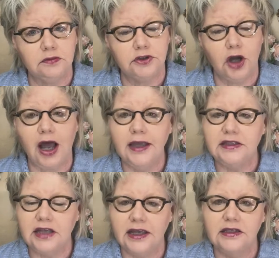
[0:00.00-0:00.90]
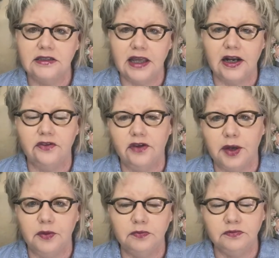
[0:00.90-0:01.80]
So I stayed in Santa
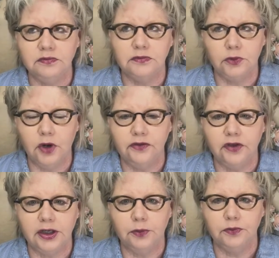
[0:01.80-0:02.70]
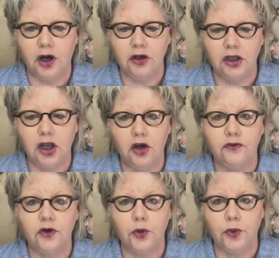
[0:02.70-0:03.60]
Fe roughly a little
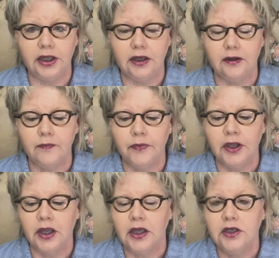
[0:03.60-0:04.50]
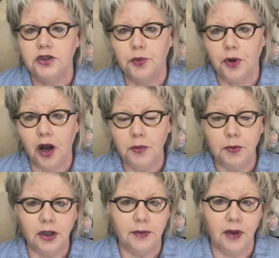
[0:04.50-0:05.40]
over a week. So
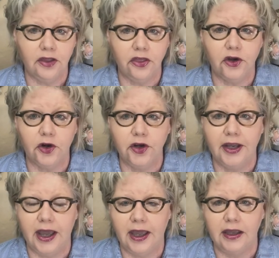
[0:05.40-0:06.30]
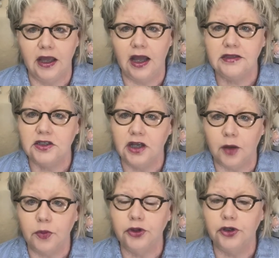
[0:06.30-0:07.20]
probably my third day, I
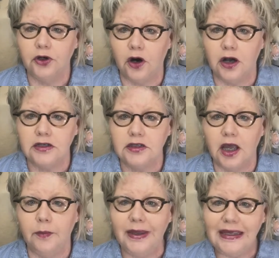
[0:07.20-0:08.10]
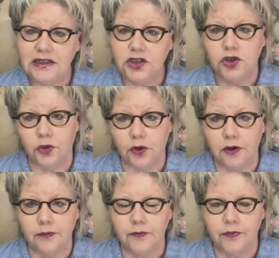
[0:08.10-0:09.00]
stumbled across a bead store.